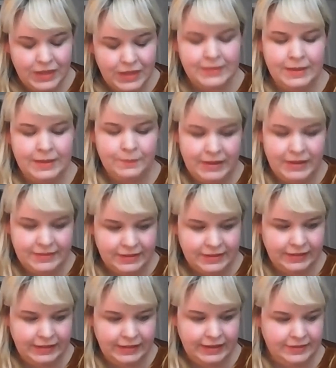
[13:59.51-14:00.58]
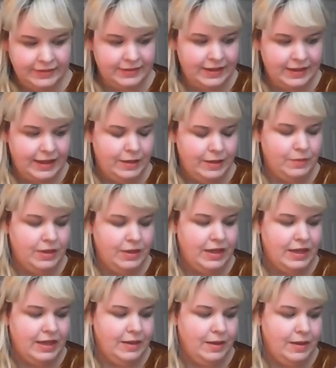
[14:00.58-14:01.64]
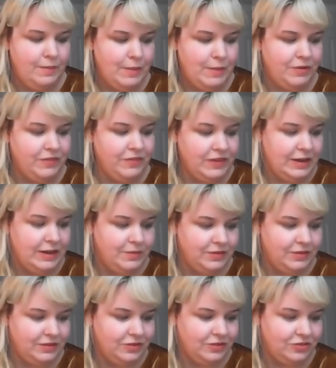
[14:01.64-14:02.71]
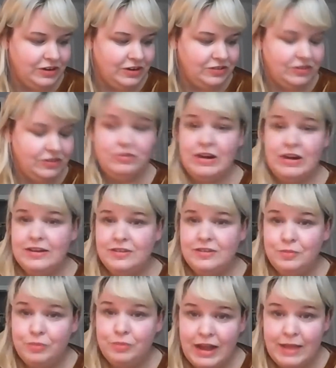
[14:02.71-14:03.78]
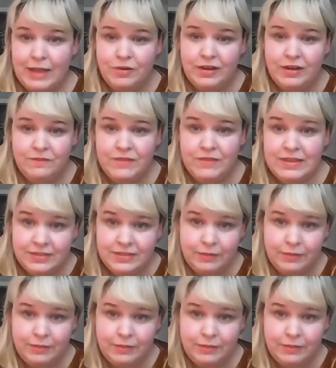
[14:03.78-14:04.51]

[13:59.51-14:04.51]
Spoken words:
And that basically is a member of the Neighbors Association trying to bribe or convince